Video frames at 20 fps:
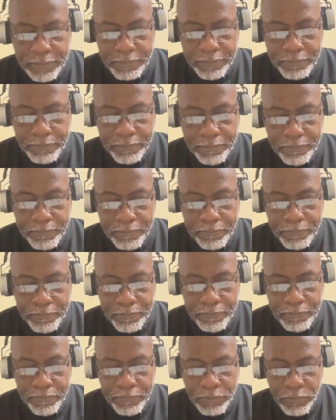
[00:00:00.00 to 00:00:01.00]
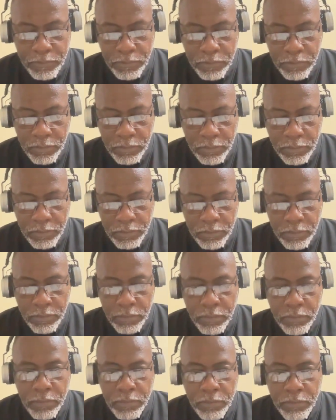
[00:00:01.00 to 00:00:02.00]

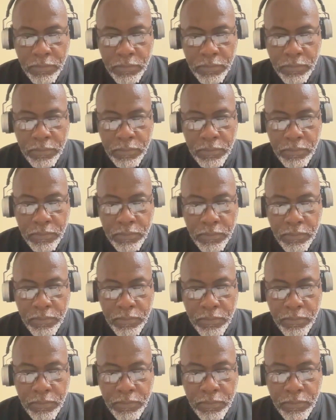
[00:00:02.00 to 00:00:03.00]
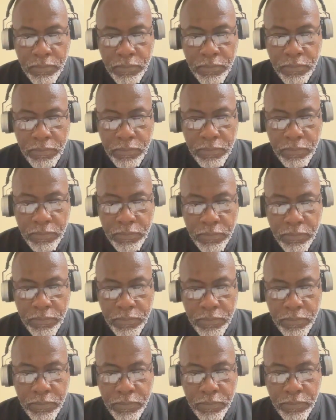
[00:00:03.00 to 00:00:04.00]

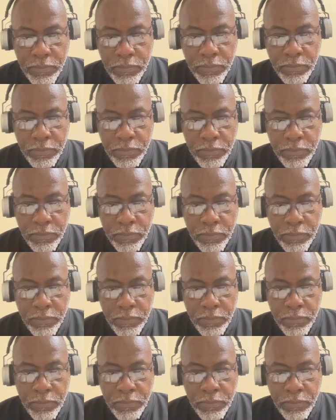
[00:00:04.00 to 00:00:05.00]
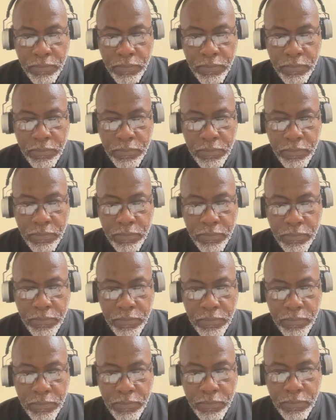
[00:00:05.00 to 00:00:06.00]

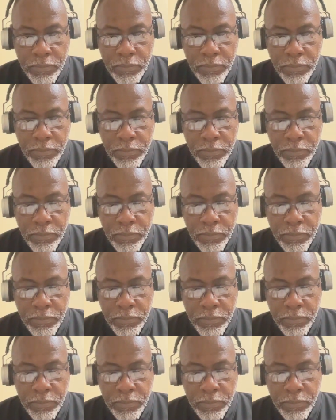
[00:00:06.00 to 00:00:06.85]
Nothing is said.